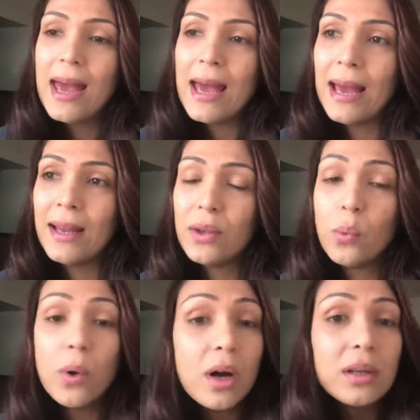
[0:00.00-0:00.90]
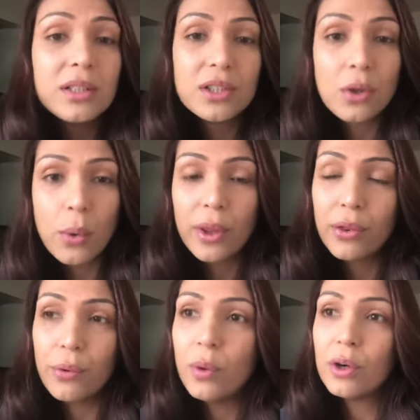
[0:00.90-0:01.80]
and the world is going
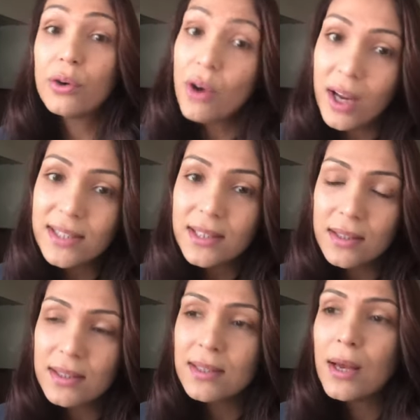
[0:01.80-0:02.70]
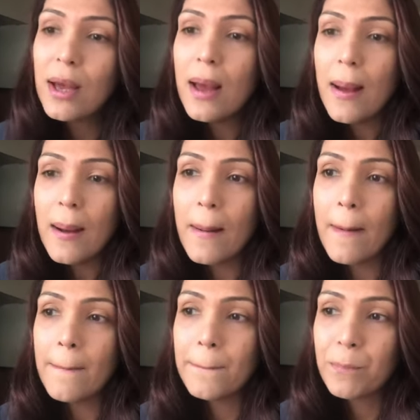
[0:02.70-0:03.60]
through a crisis,
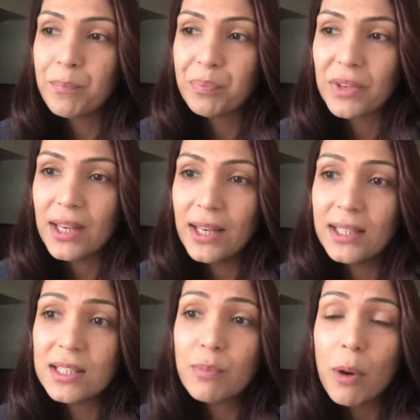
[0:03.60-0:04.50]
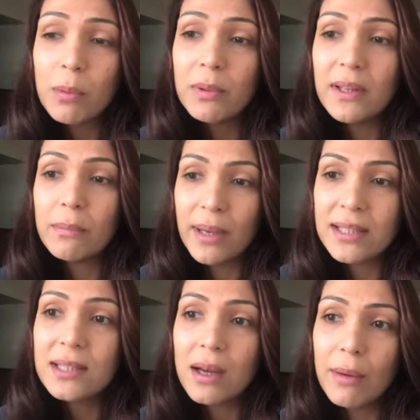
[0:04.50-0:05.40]
it is probably the
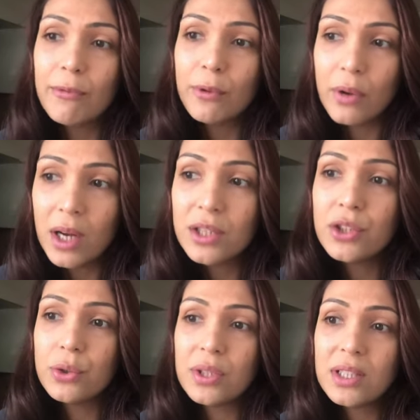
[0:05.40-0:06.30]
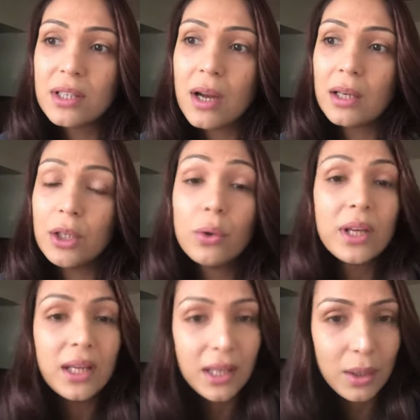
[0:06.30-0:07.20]
best time for us to start
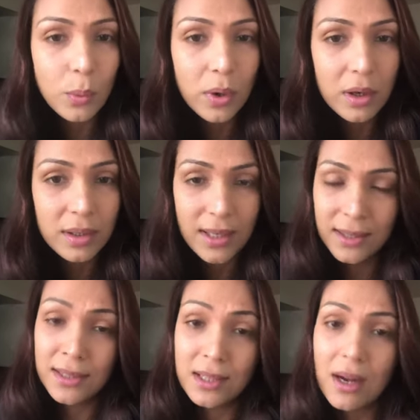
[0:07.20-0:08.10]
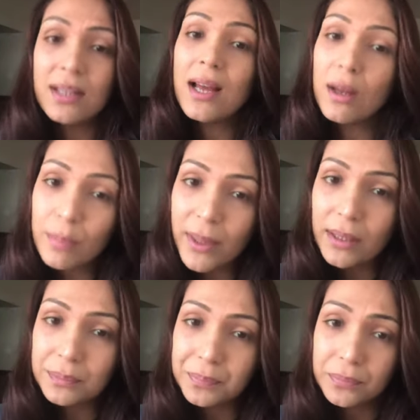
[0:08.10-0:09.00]
looking inward and start
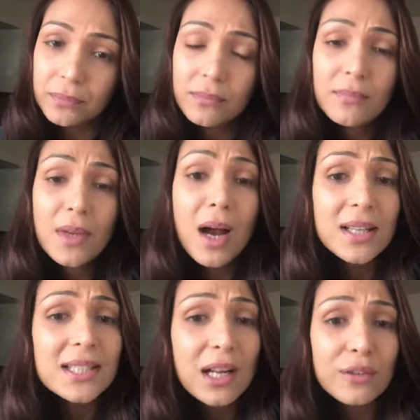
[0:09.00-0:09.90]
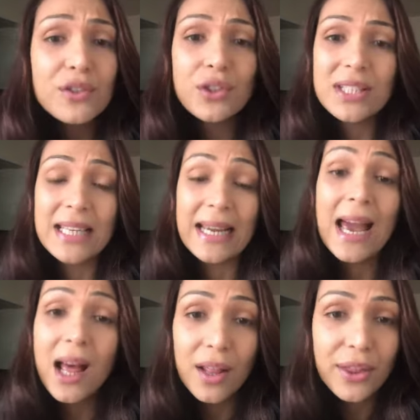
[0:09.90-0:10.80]
helping ourselves to stay
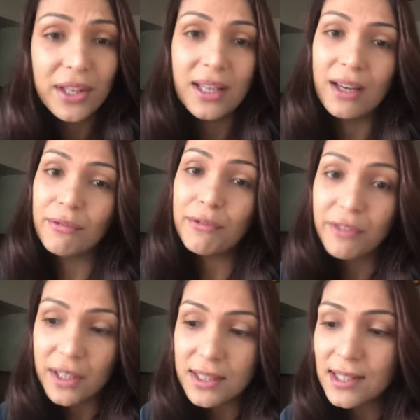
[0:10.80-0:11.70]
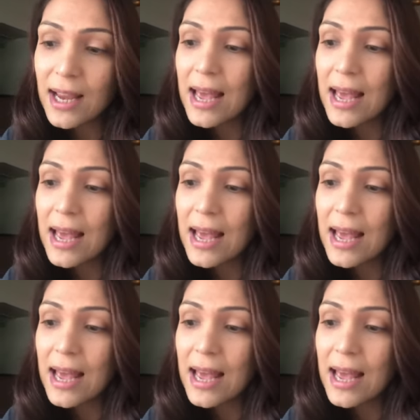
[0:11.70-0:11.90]
healthy and fit